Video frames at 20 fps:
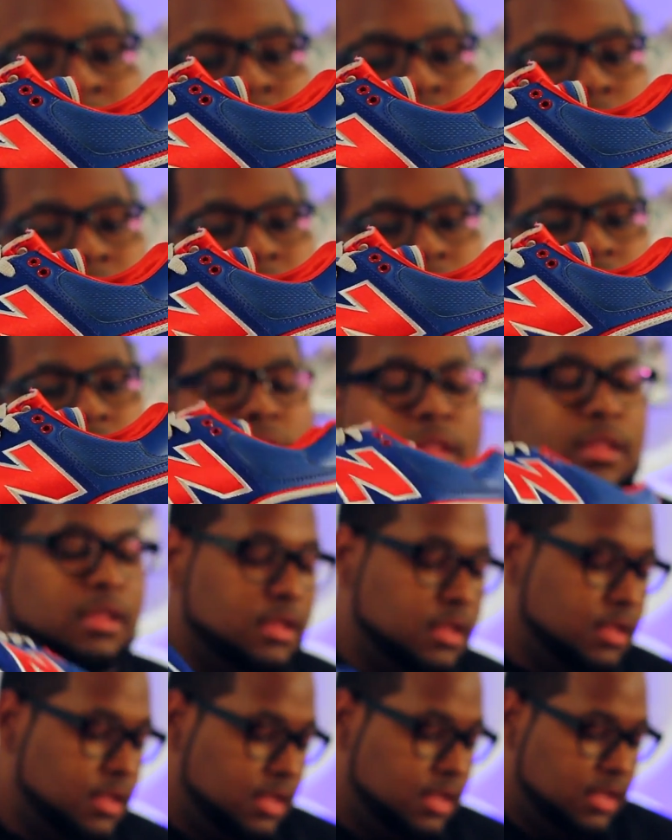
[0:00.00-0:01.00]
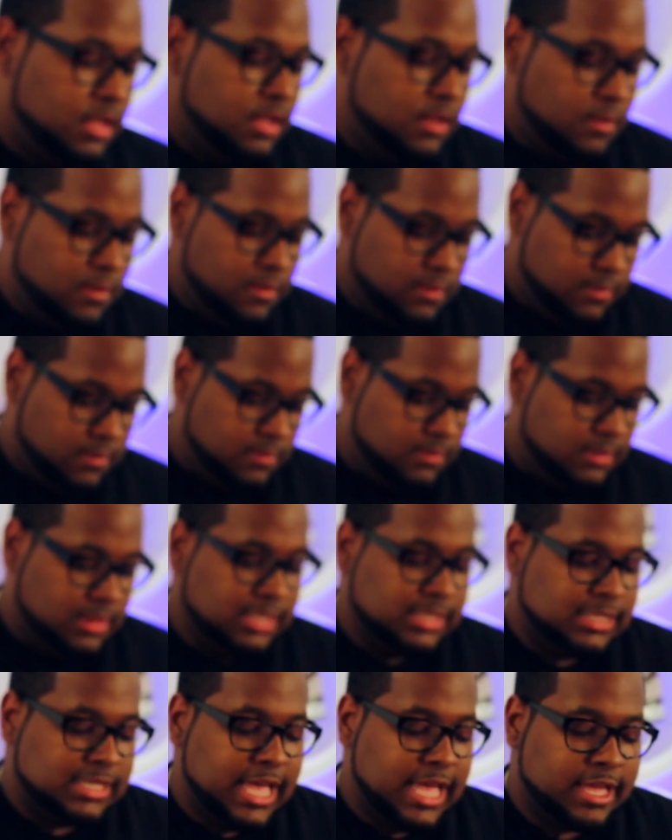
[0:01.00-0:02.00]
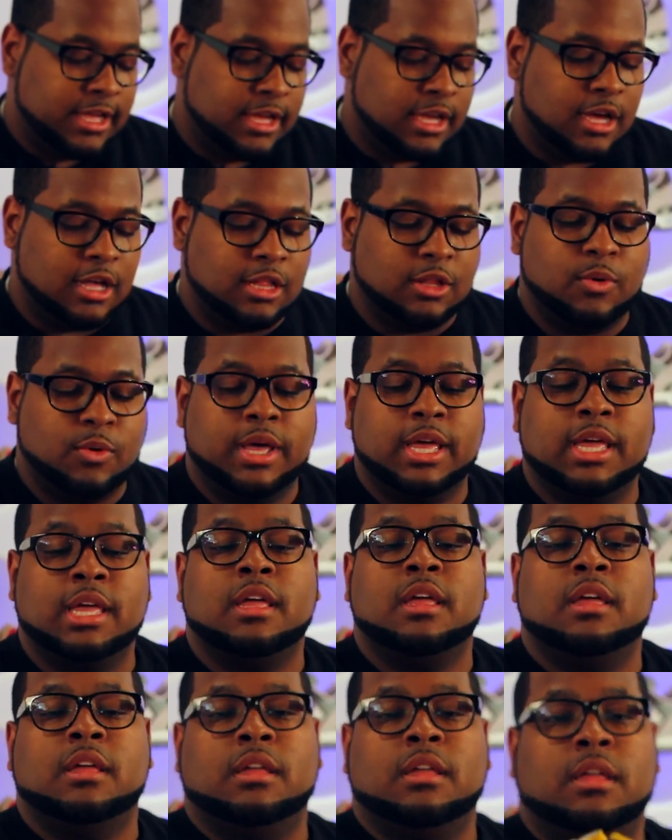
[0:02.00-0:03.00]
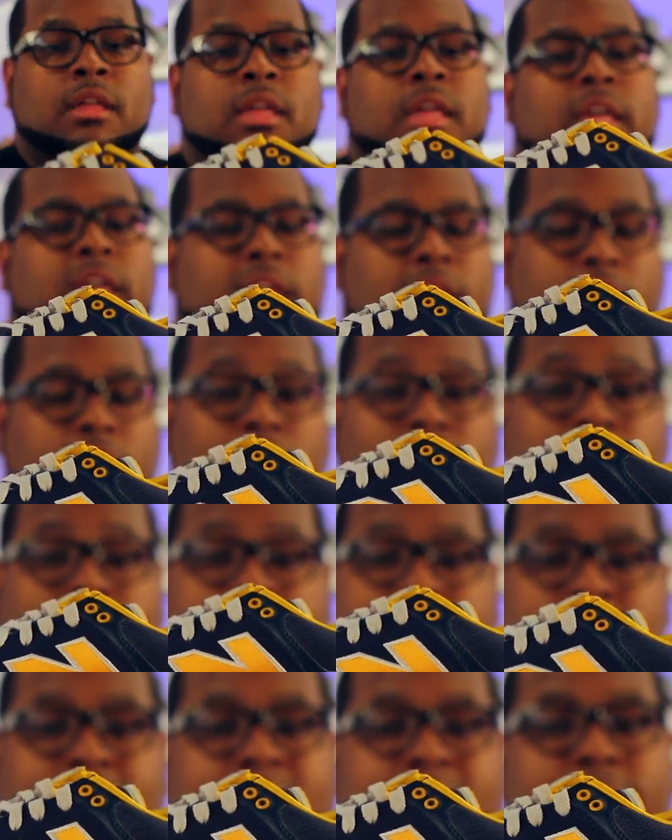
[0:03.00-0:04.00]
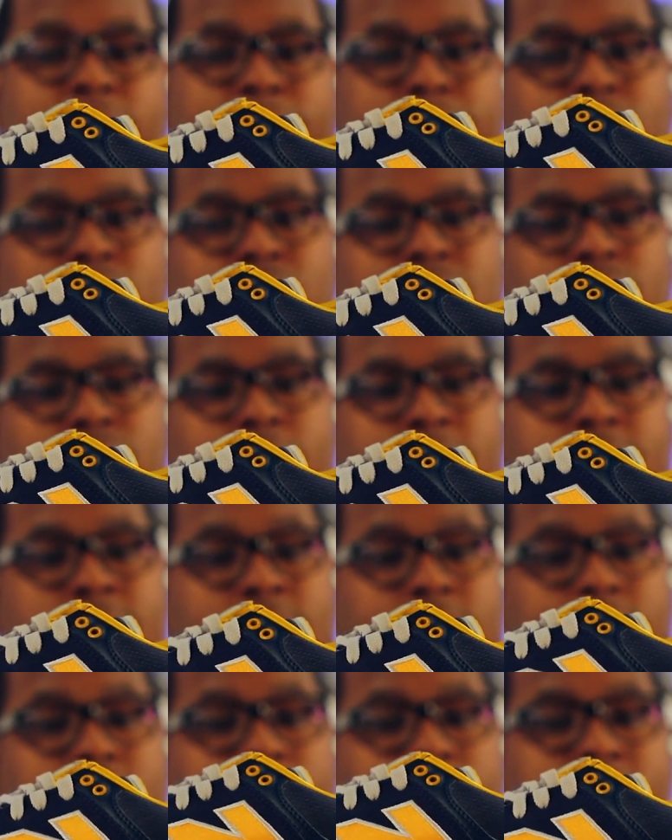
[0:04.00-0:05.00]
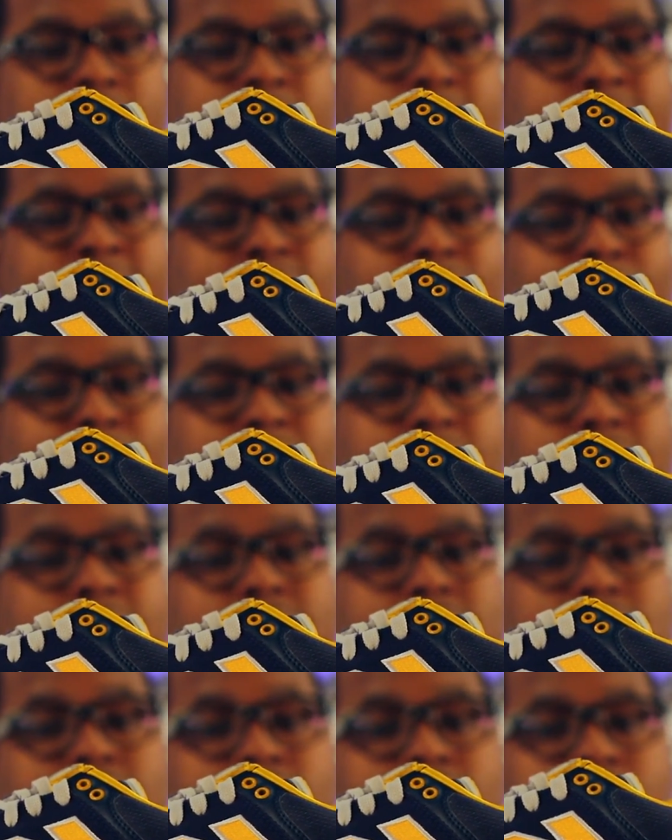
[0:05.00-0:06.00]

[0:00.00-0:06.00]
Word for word: of white. The second colorway uses navy blue suede, navy mesh,